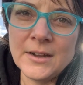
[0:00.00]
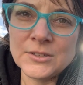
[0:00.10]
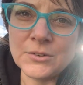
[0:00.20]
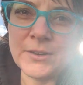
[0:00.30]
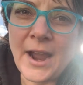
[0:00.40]

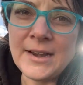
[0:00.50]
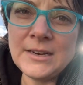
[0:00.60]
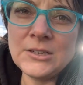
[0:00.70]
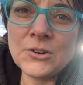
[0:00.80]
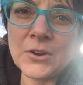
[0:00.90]
So
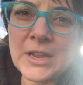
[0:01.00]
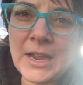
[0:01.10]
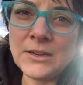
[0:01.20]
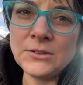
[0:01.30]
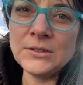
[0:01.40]
ninety degree
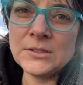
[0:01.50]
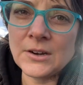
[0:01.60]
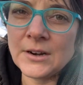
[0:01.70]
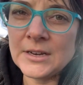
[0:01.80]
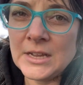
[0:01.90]
angles
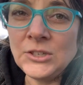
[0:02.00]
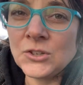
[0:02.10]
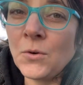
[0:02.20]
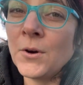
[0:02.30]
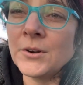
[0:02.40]
are at
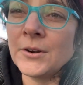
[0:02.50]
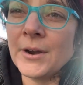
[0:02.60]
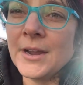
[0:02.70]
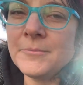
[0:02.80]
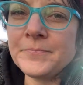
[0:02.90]
each corner,
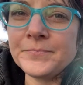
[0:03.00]
right?